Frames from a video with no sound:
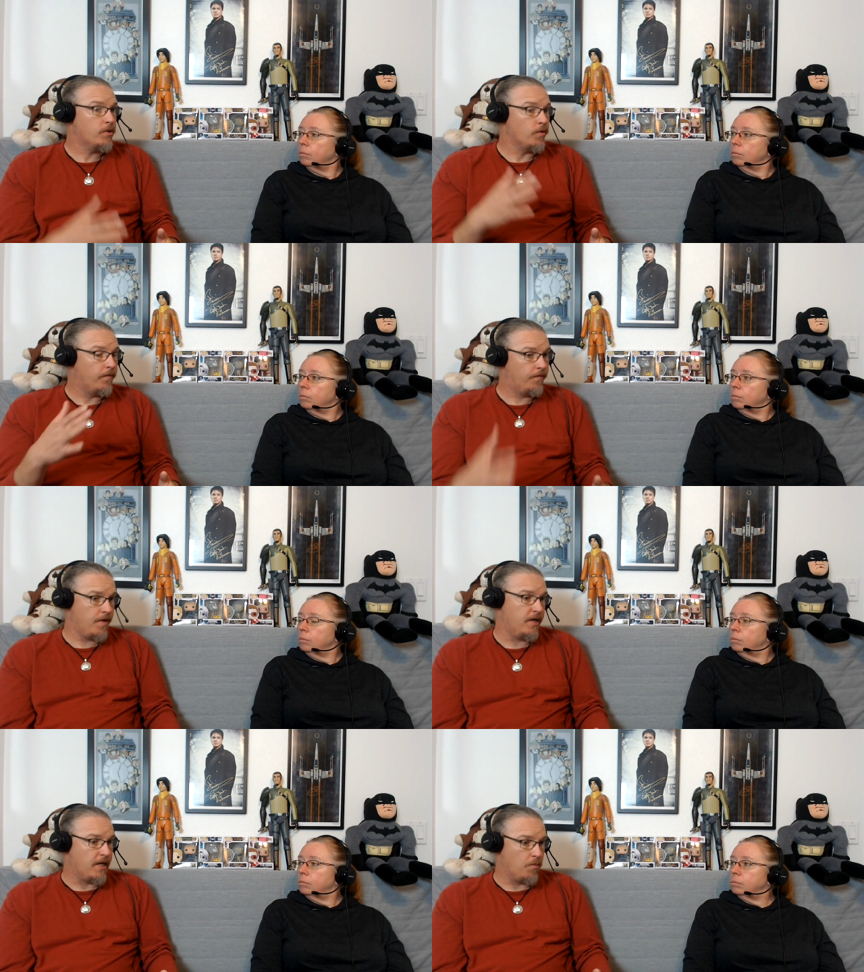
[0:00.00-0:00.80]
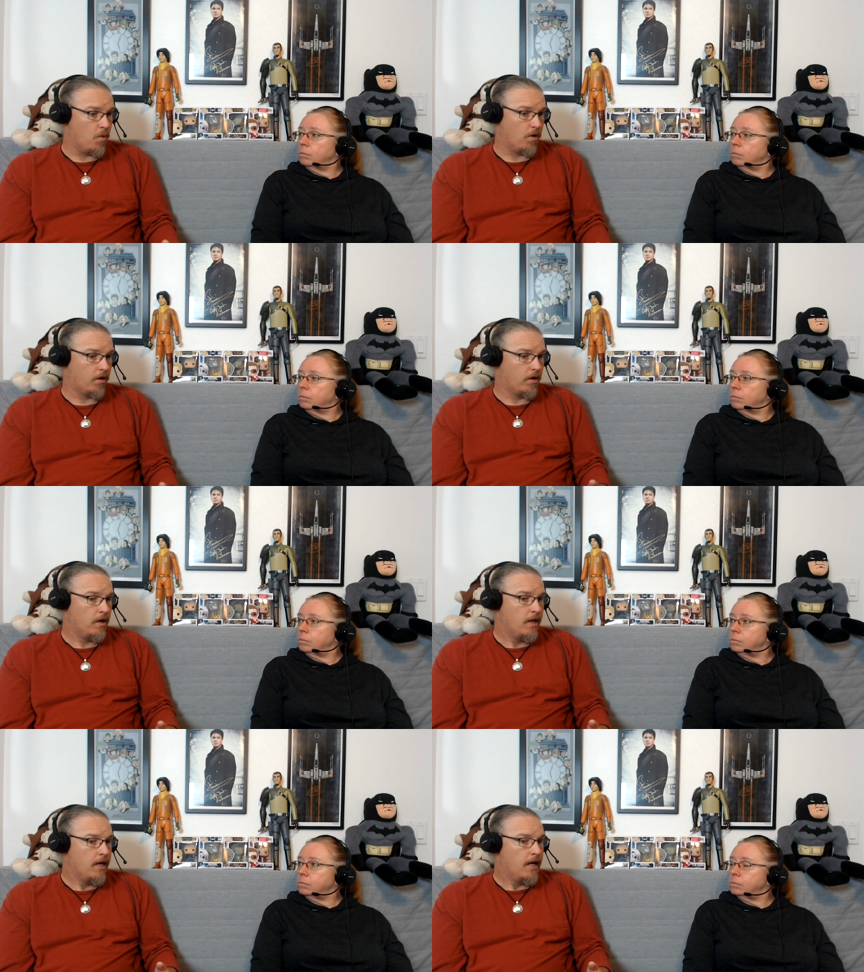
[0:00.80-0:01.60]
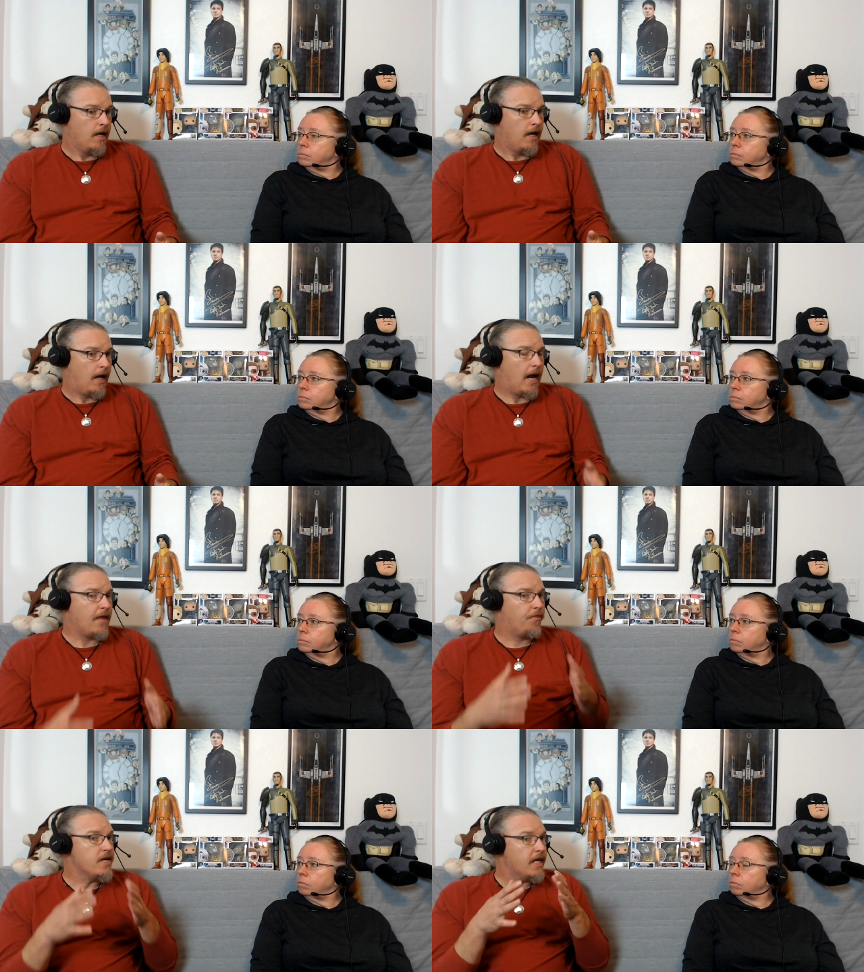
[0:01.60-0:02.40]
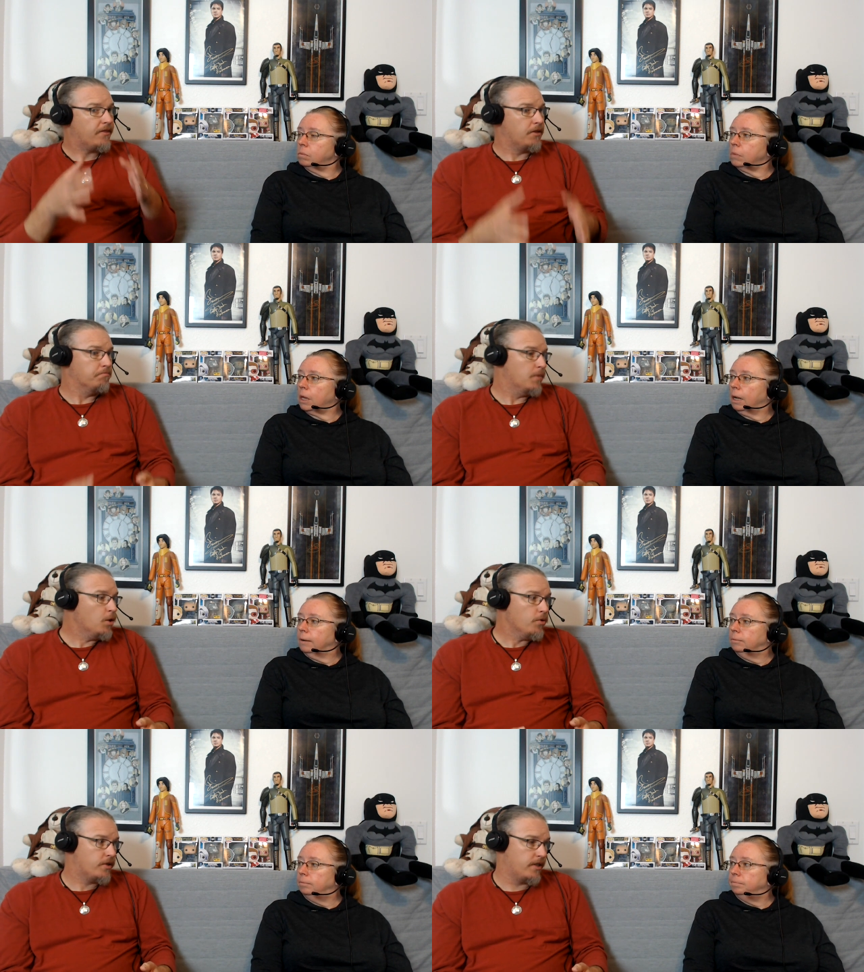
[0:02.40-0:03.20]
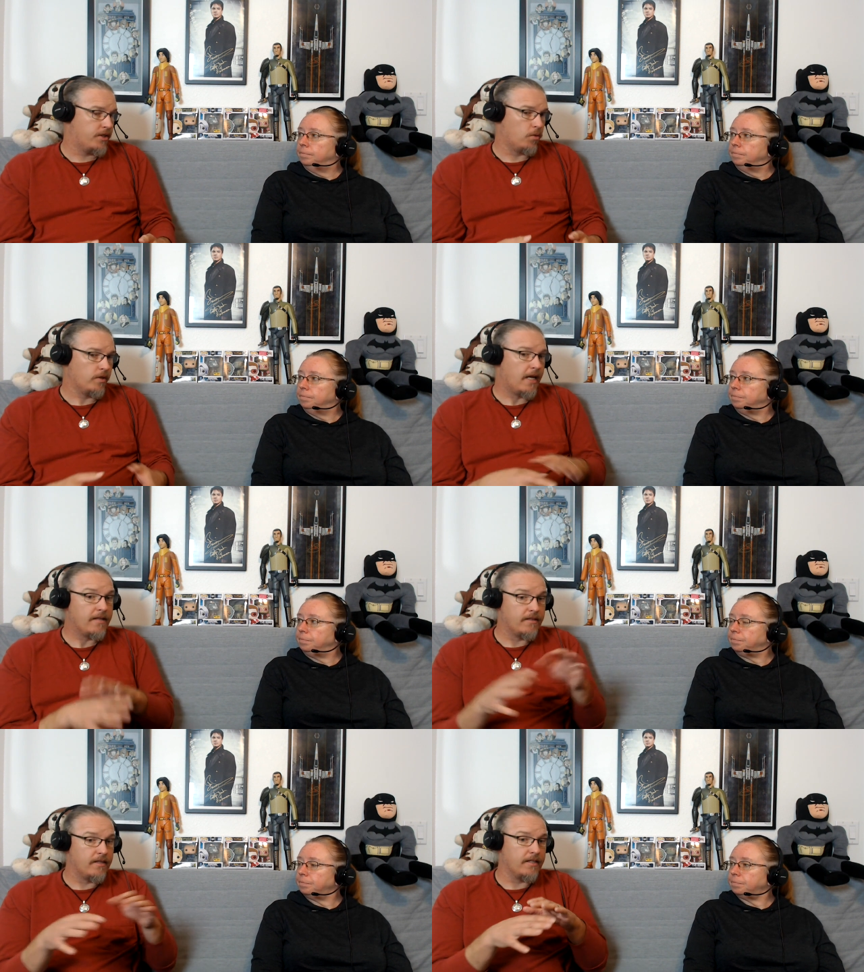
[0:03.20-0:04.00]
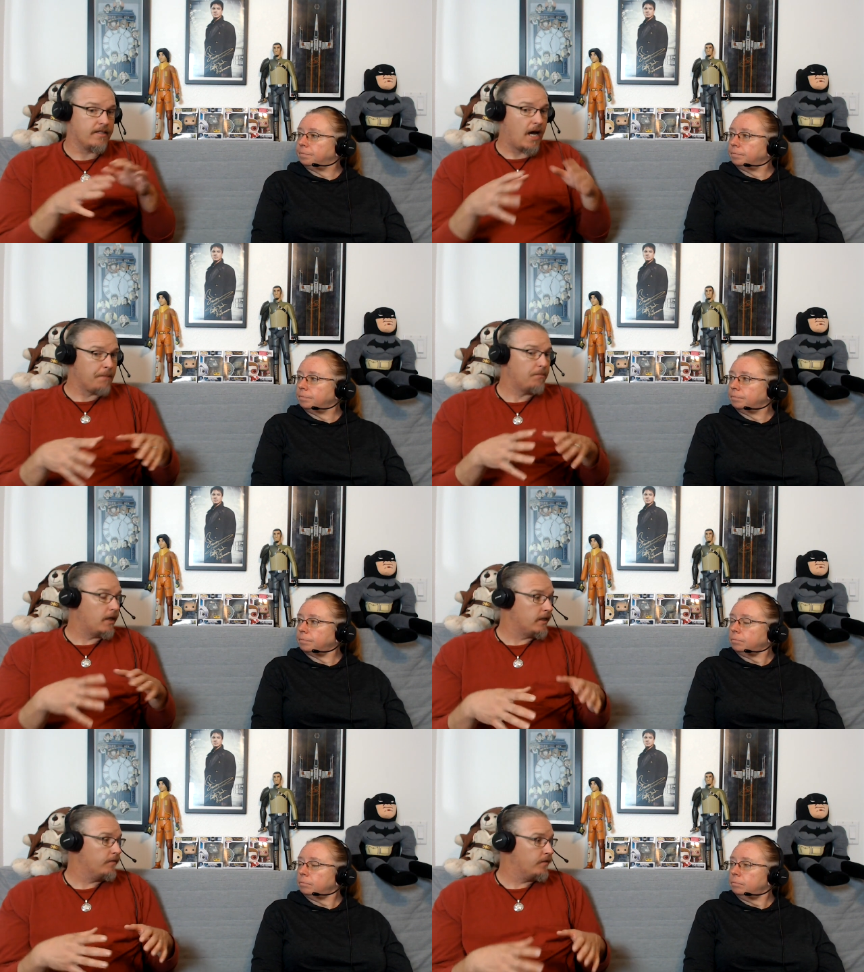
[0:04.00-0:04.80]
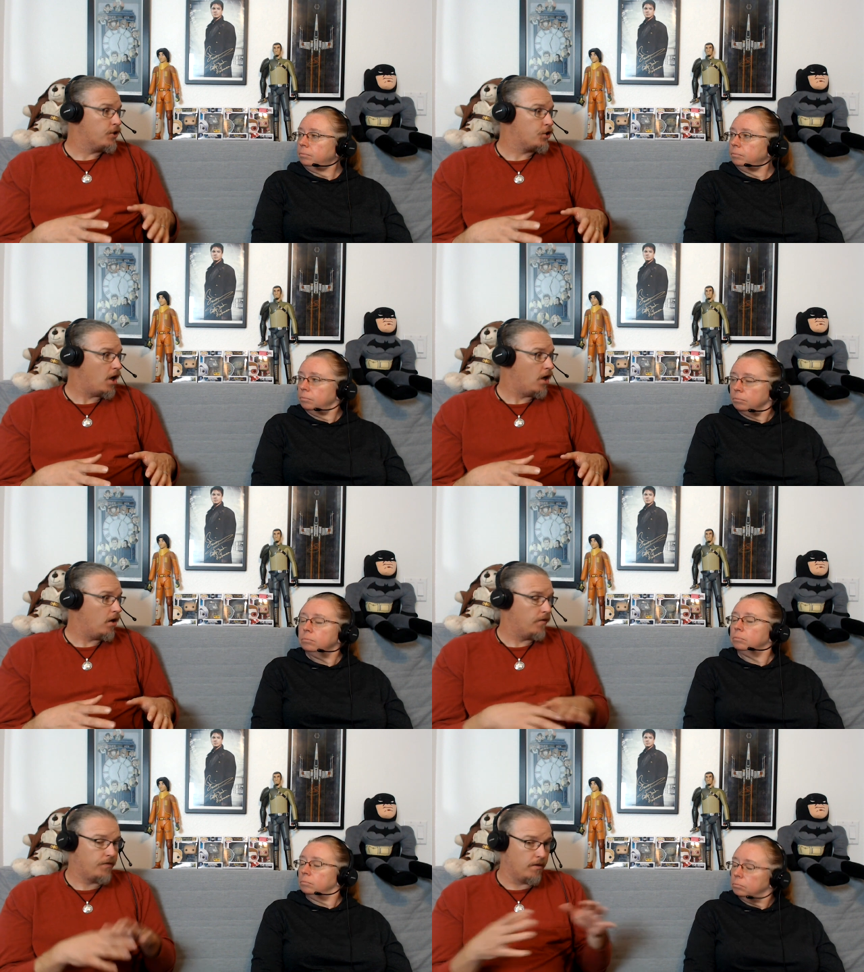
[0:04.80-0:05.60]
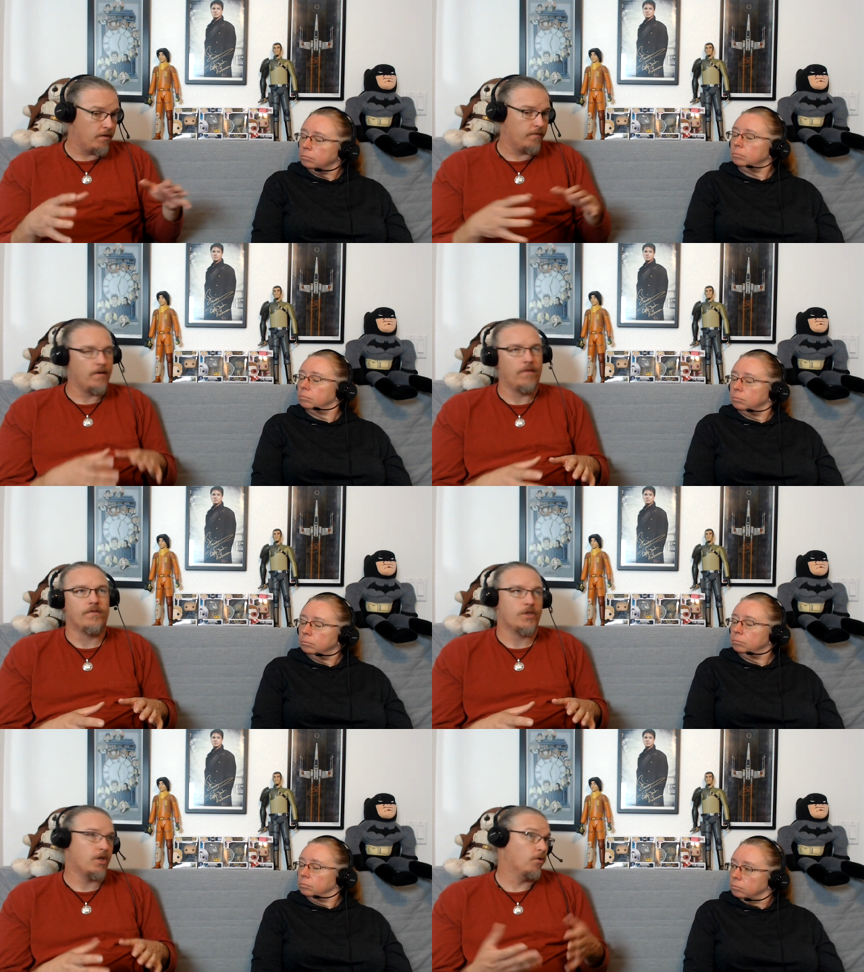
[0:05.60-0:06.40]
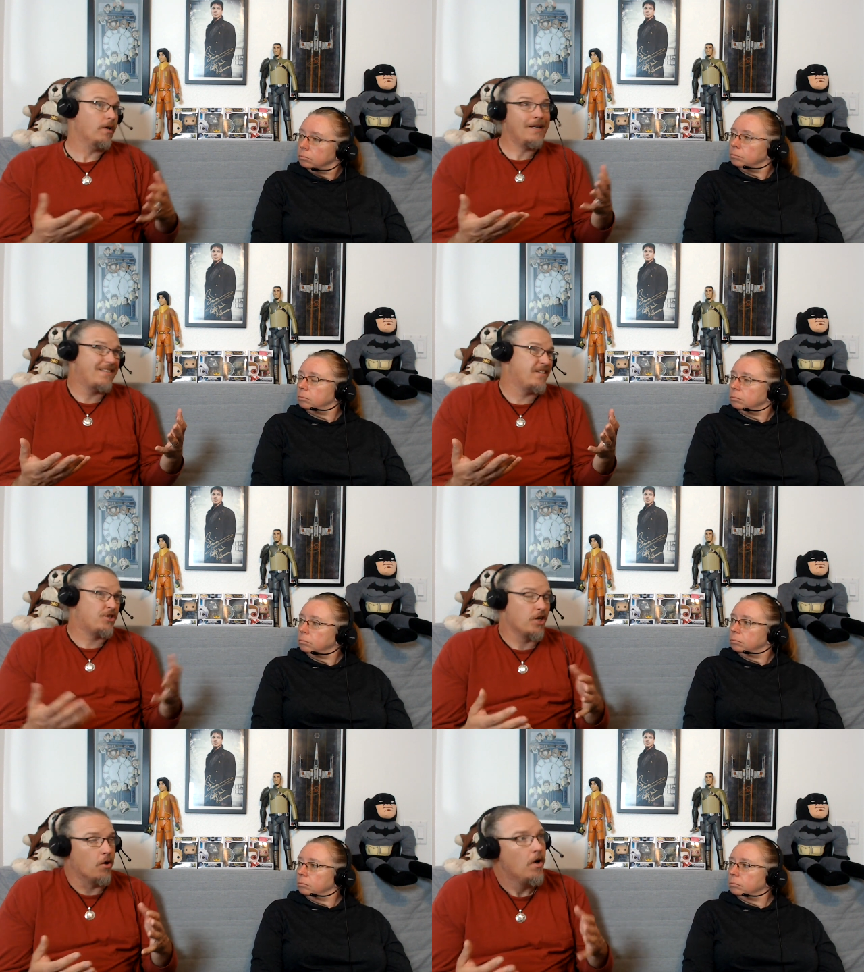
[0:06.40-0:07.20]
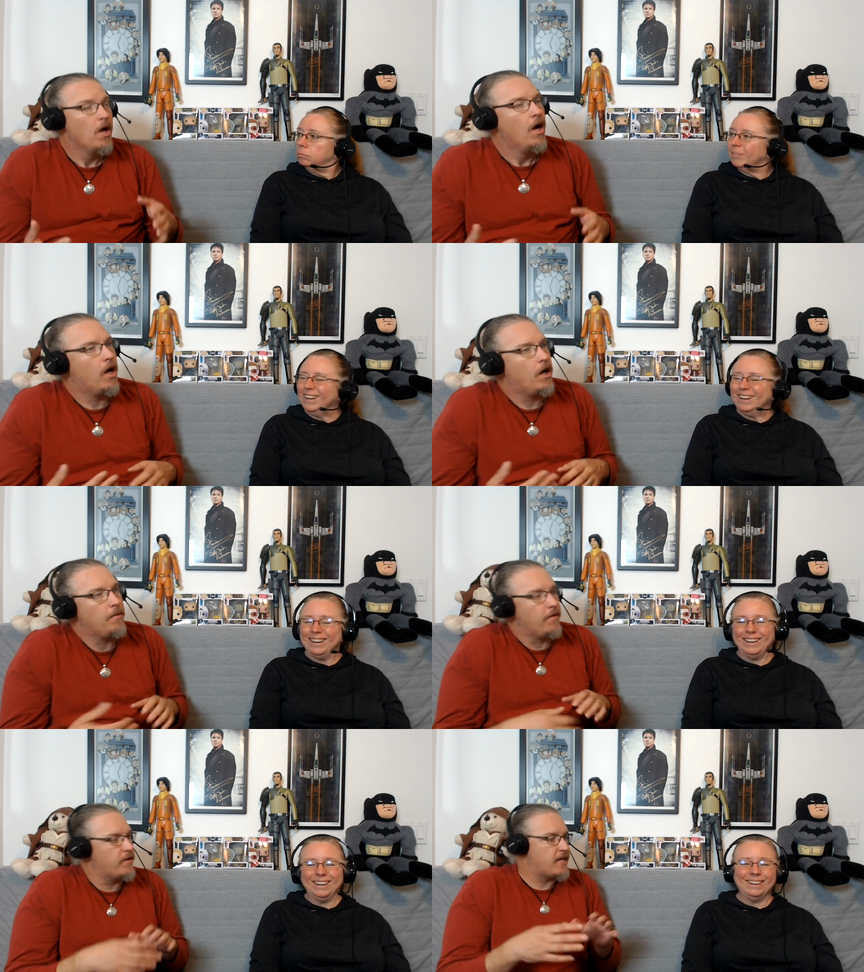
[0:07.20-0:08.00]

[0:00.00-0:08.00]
Speaker 1: to Infinity War I think at the most it's only in the timeline of the show of the of the show. It is a show uh, of the